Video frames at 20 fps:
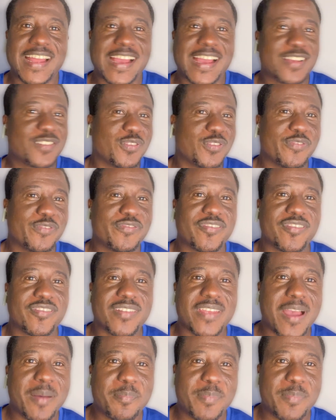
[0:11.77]
the likes of
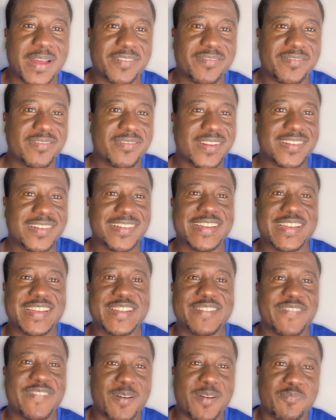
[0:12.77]
Real Madrid,
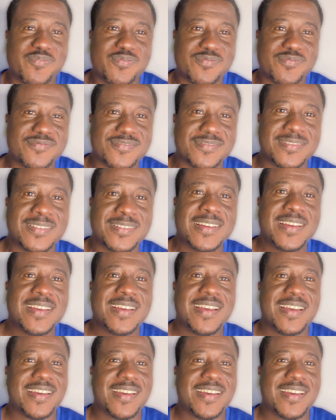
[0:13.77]
Liverpool,